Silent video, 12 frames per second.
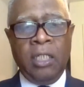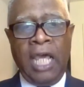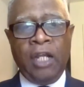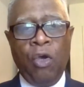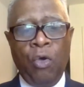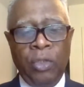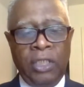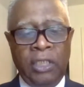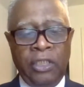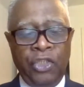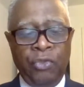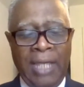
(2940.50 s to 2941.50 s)
not
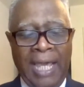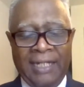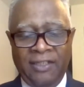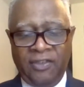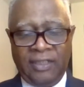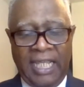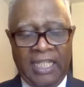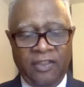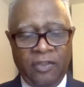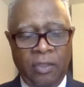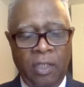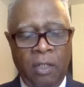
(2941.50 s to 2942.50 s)
only the United
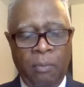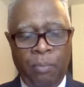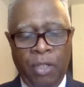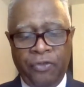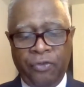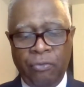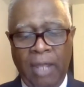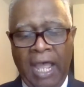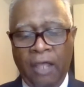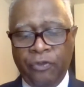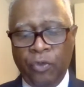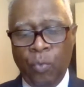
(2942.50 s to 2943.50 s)
States, but
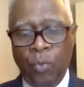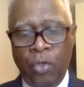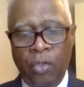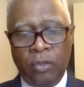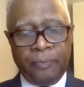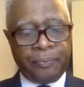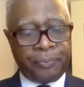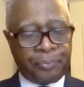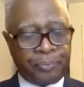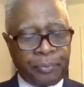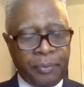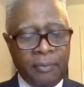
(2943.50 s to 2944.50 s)
throughout the world.
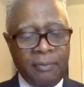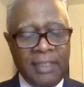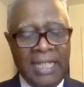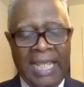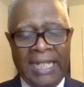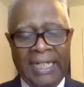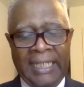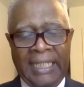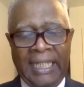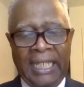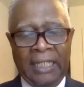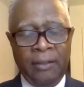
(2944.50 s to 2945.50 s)
And
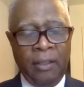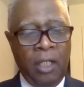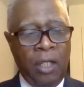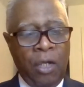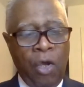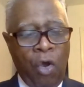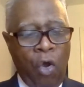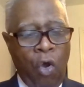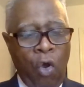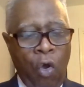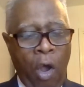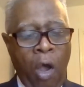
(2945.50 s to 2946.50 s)
again,
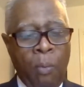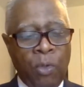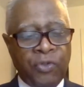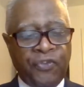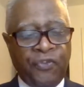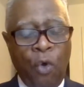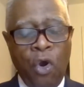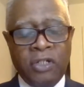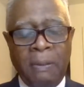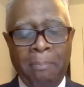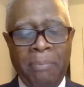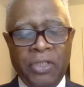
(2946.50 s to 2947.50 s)
almost
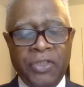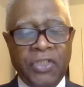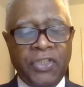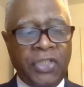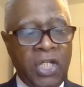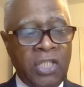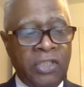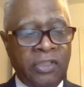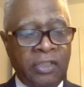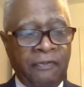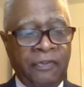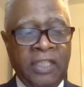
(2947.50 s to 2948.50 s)
400 billion
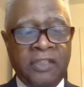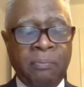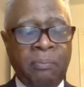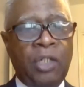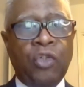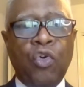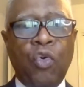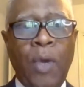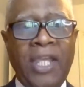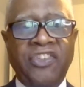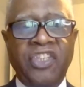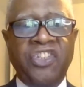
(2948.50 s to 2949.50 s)
tons of this medical
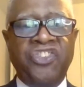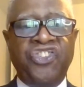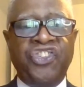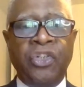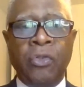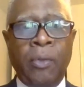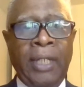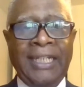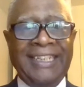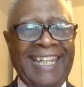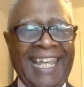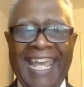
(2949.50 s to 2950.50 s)
waste is
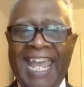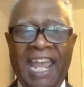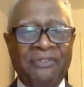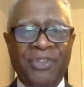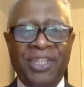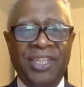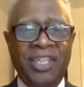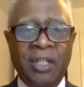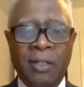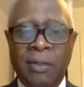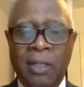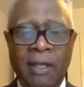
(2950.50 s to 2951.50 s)
generated every
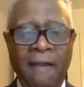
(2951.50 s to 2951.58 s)
year.